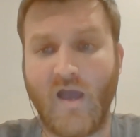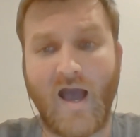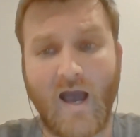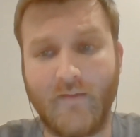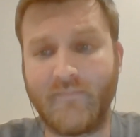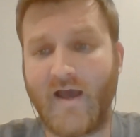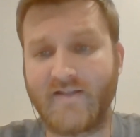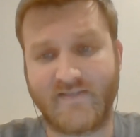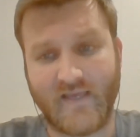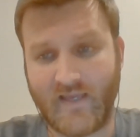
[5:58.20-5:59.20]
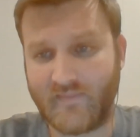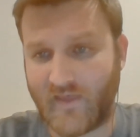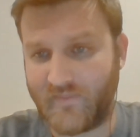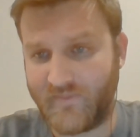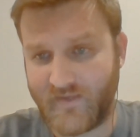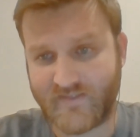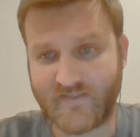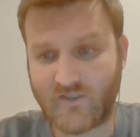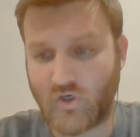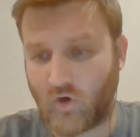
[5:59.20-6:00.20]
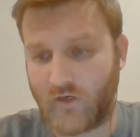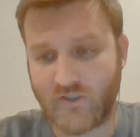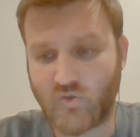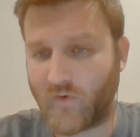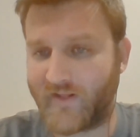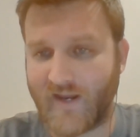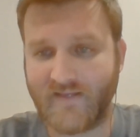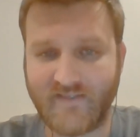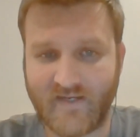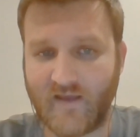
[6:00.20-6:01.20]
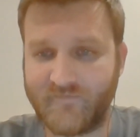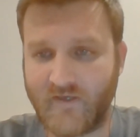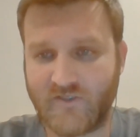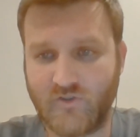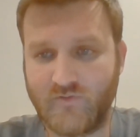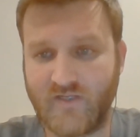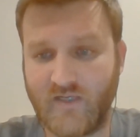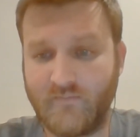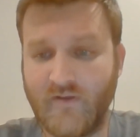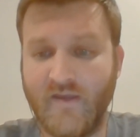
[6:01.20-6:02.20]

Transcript: I'm not saying that this current 2019 FSU team